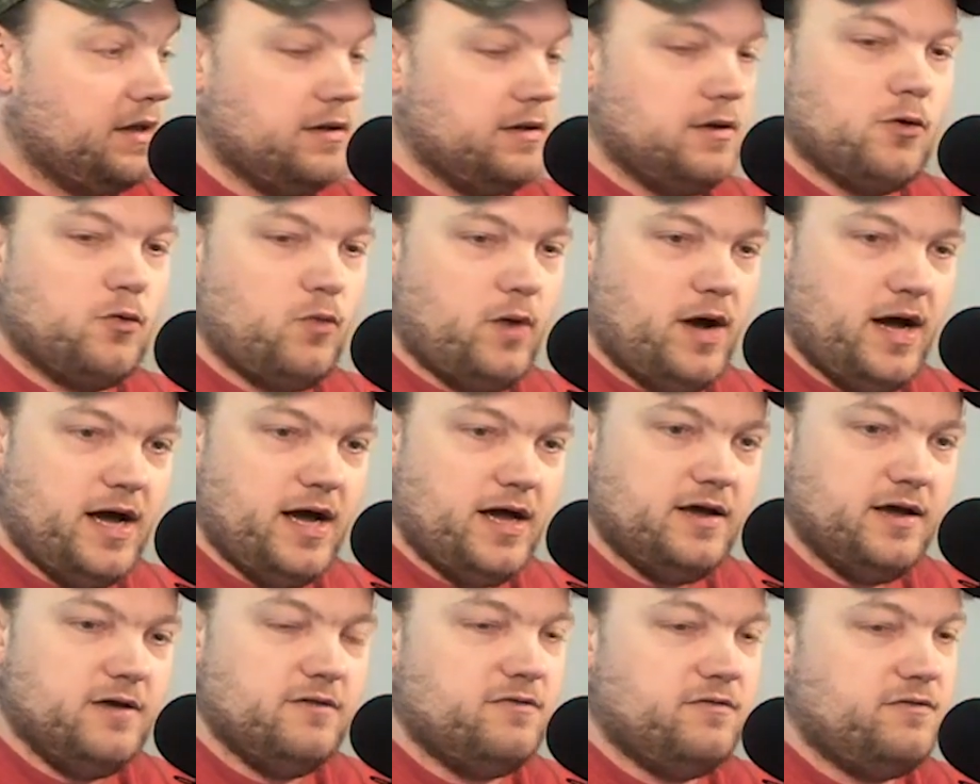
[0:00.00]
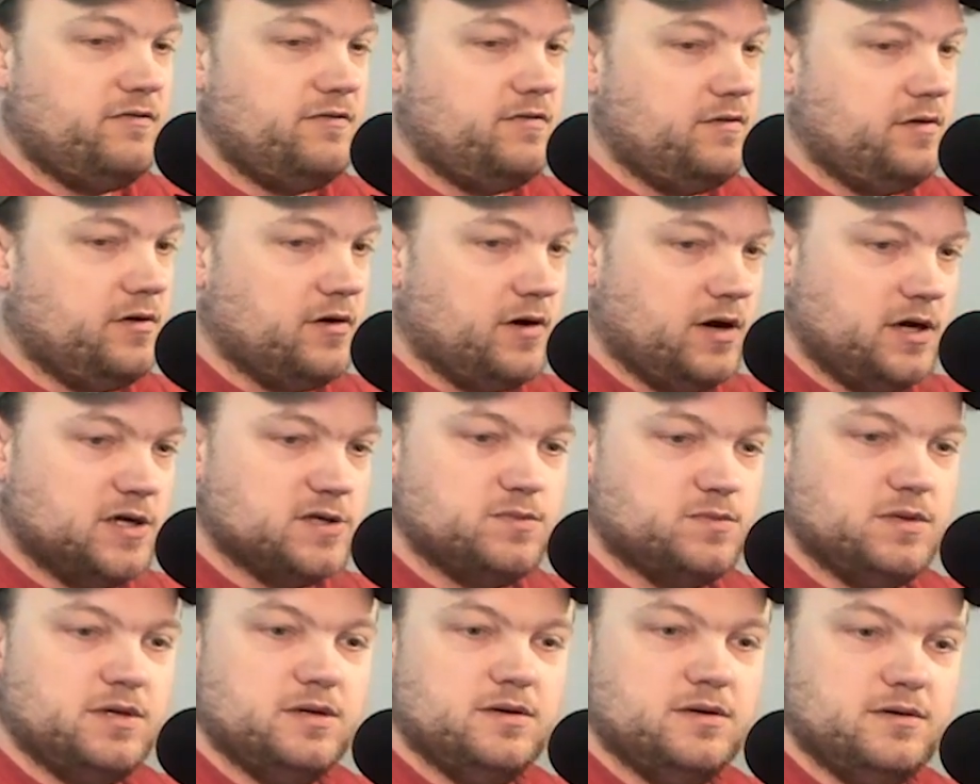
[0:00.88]
Your wife, your
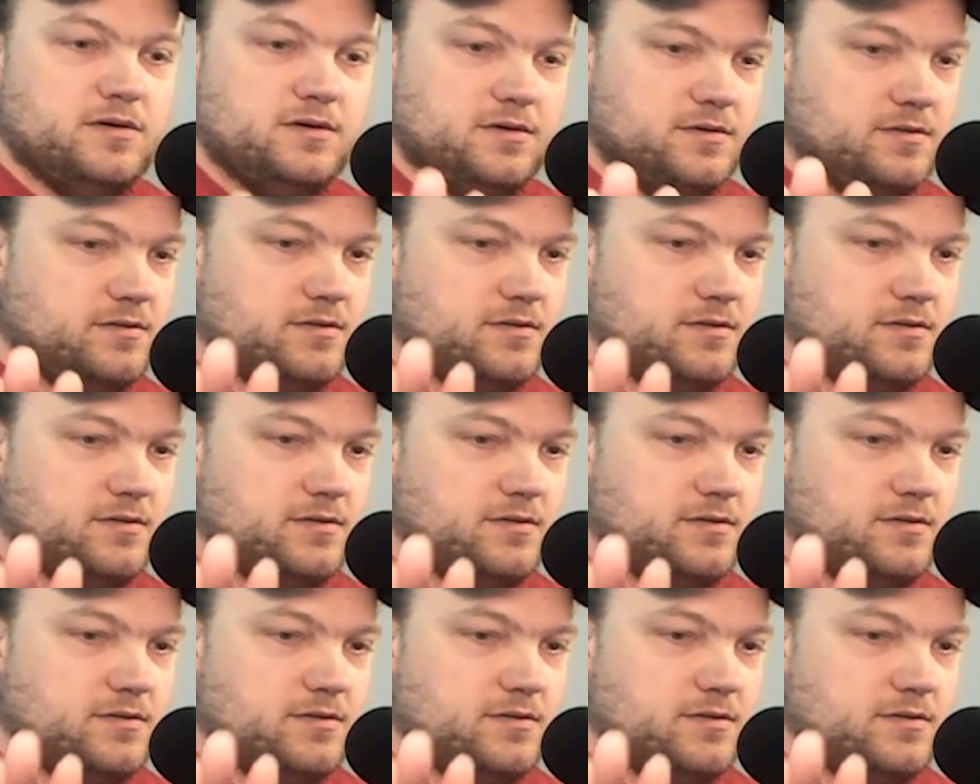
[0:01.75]
husband,